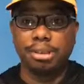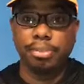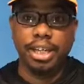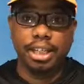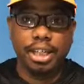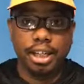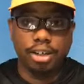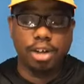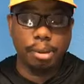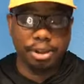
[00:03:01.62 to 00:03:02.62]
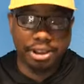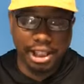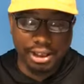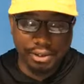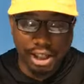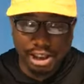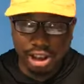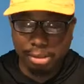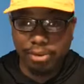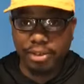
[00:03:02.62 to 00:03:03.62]
just making crappie jigs for us
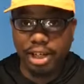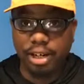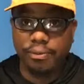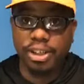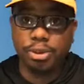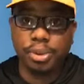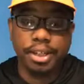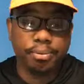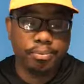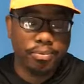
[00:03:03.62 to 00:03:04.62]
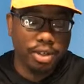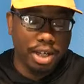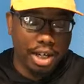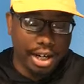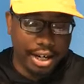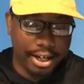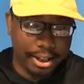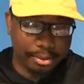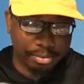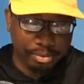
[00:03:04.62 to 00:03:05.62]
to come over here and fish with.
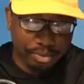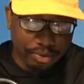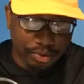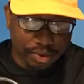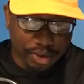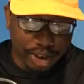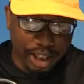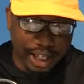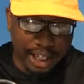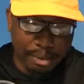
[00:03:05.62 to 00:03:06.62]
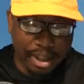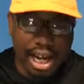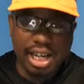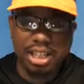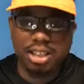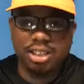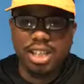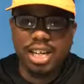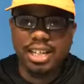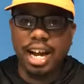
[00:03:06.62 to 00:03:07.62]
And then we kind of
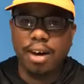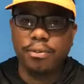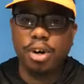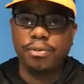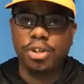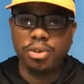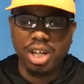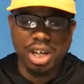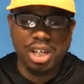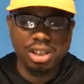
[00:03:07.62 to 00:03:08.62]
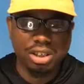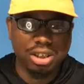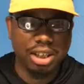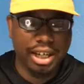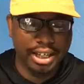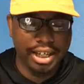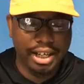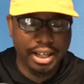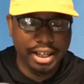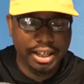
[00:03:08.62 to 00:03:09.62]
set it down for a few years, and
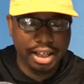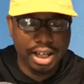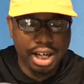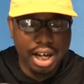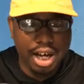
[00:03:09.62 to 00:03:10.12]
then